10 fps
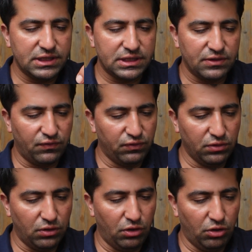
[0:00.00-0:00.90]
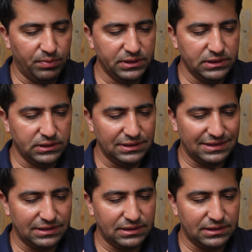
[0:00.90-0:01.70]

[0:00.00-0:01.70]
is full open.